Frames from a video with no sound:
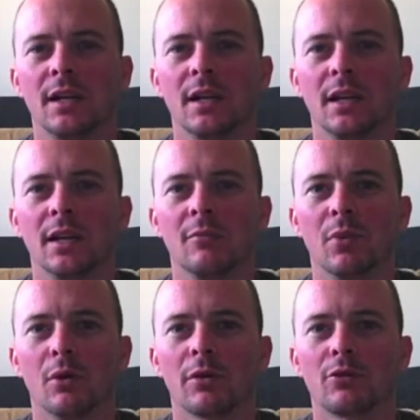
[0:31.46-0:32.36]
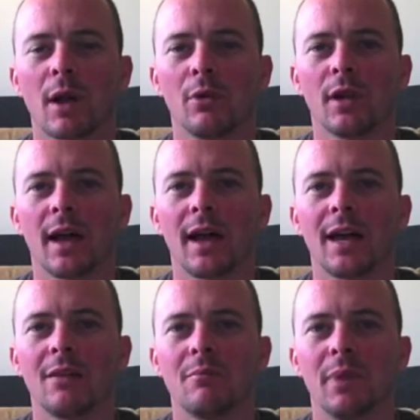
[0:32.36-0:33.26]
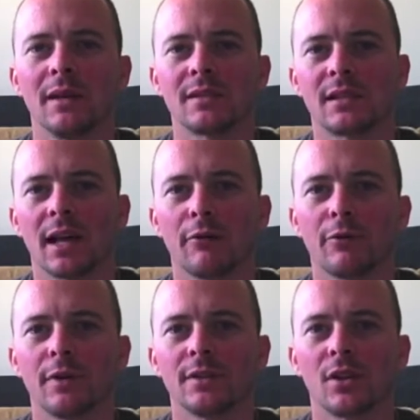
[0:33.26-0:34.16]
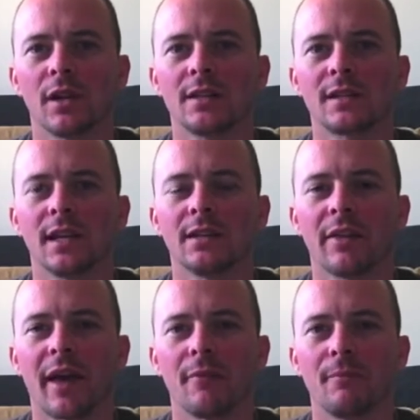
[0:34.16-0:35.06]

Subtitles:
in both treble and bass clef. So let's get to that.